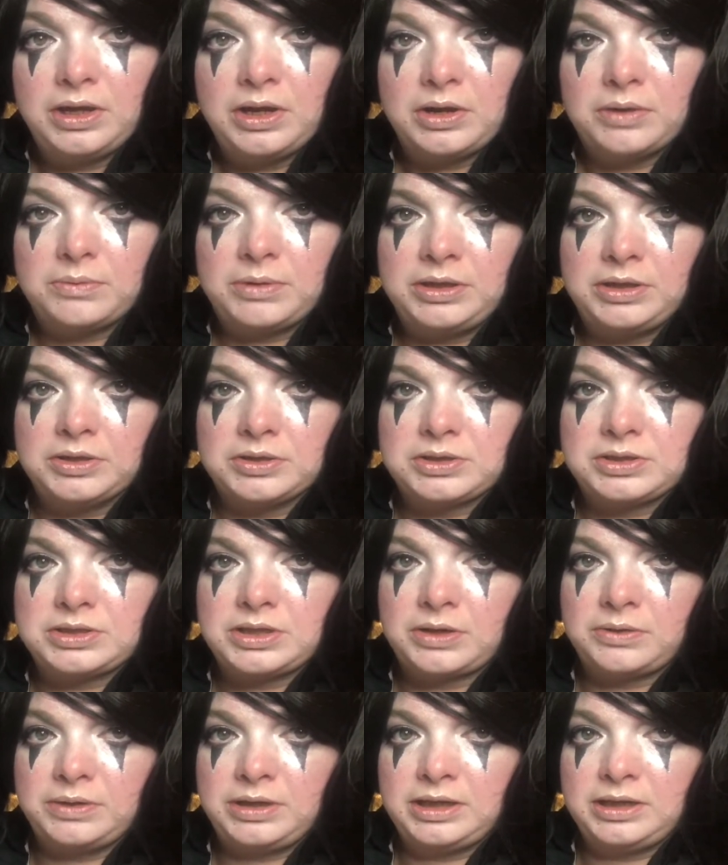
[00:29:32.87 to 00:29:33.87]
when you're
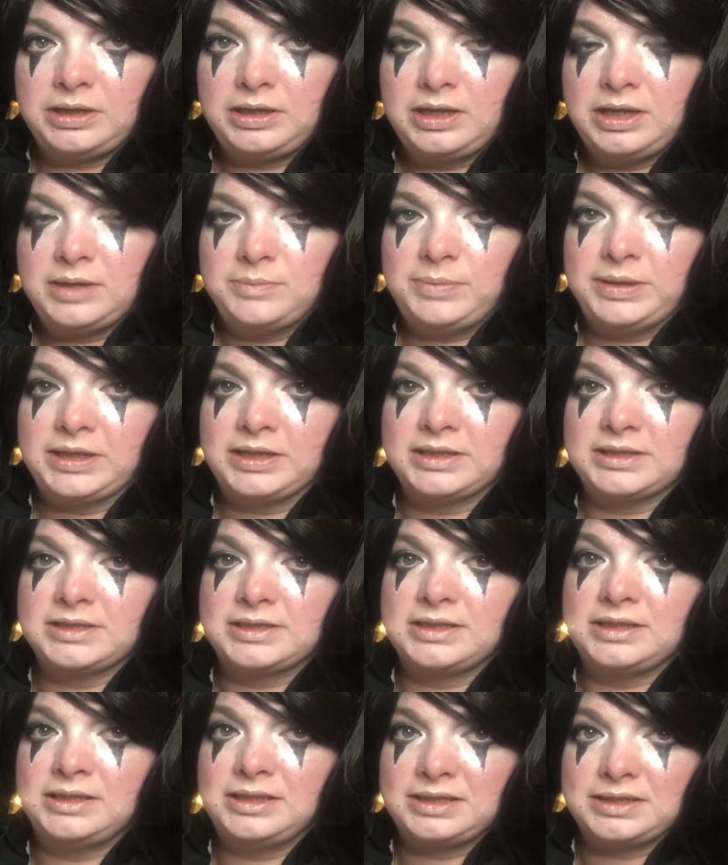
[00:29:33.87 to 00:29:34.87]
sewing, because
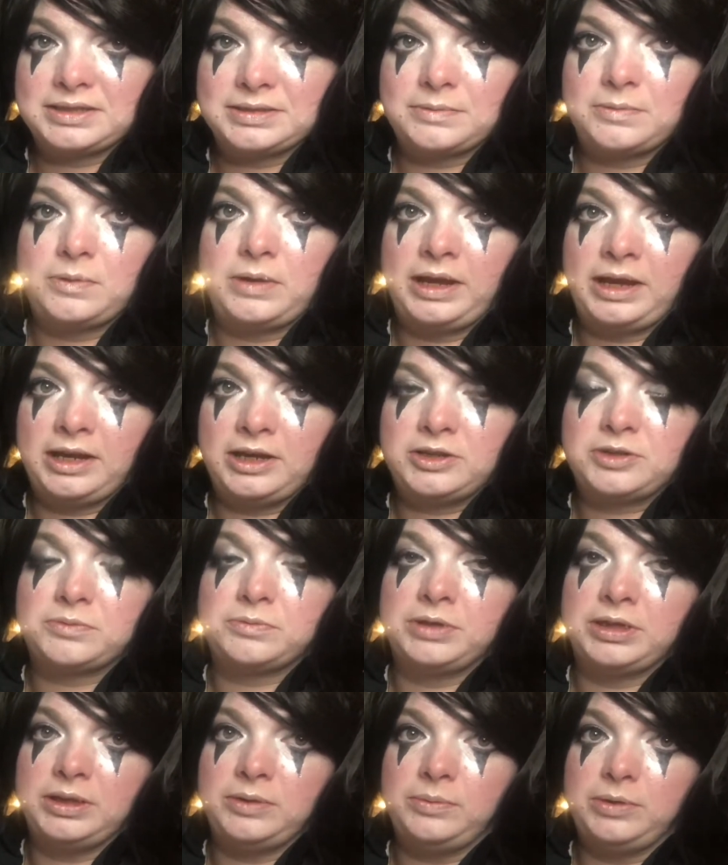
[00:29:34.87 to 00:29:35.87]
this edge
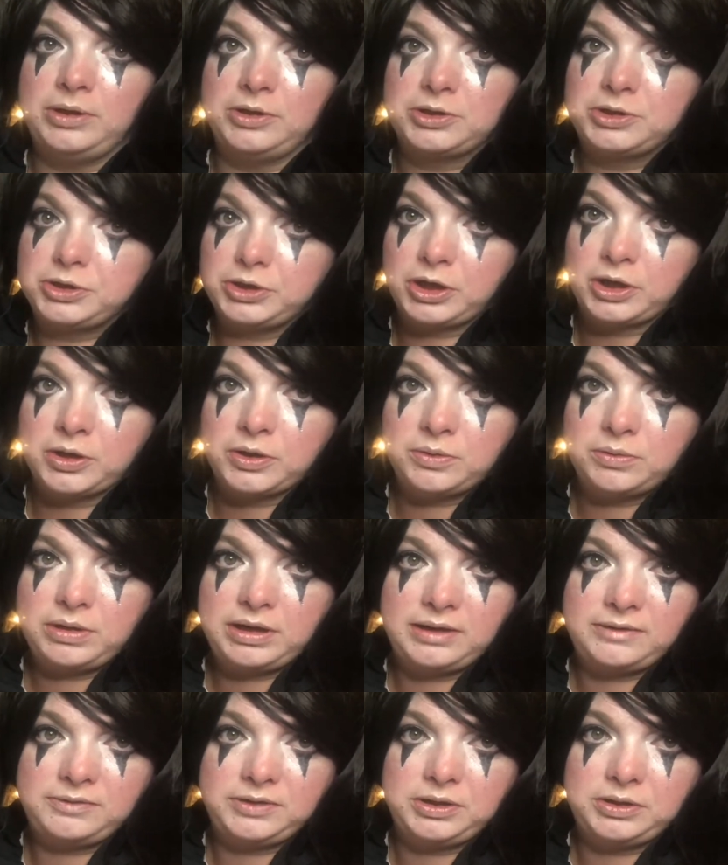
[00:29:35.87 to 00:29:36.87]
really will show
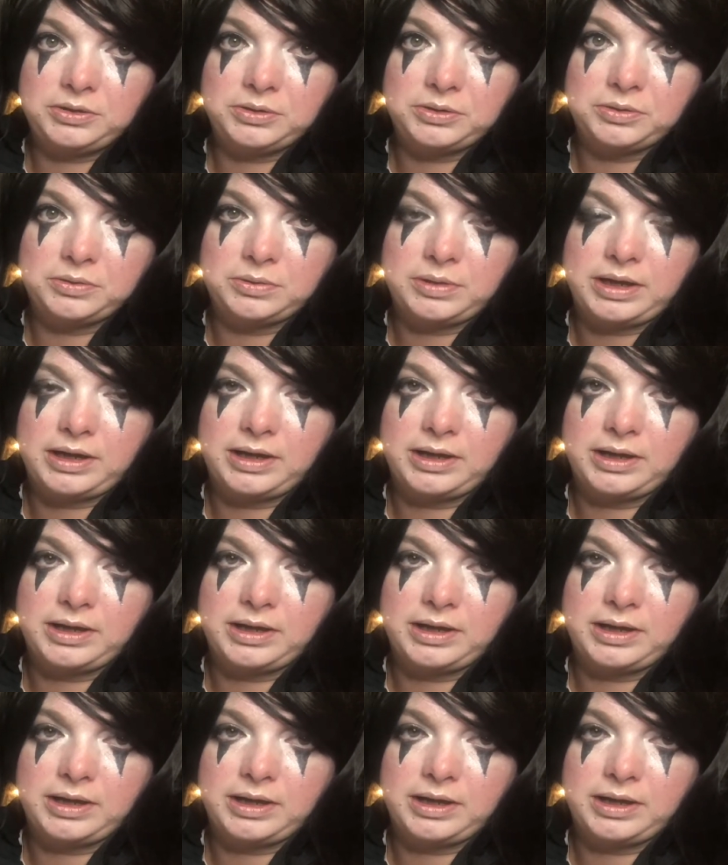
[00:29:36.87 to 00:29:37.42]
if you